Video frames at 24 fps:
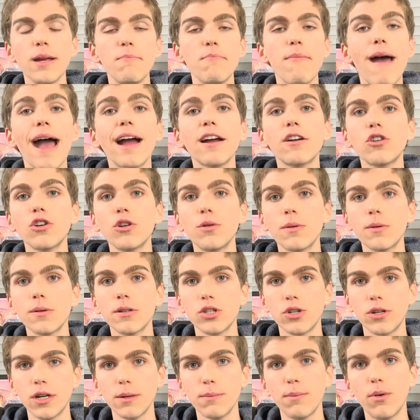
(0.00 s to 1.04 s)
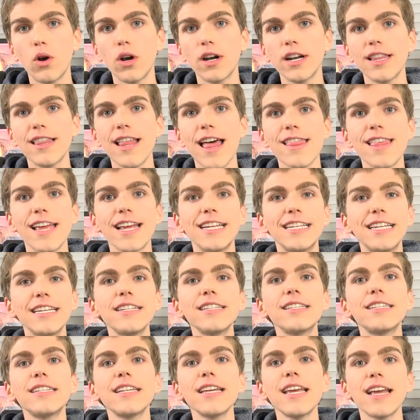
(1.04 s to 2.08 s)
MacRumors reported that they
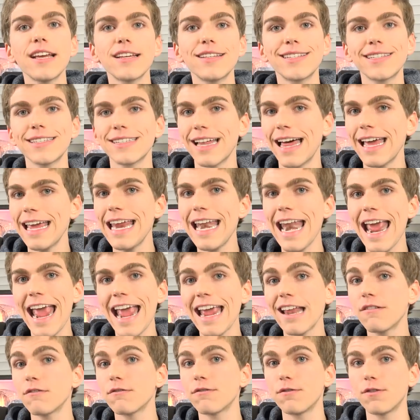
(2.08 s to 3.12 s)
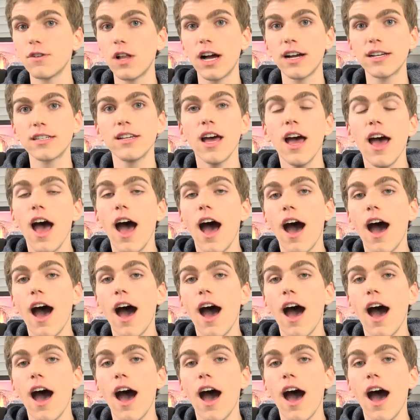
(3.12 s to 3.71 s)
did see a slight influx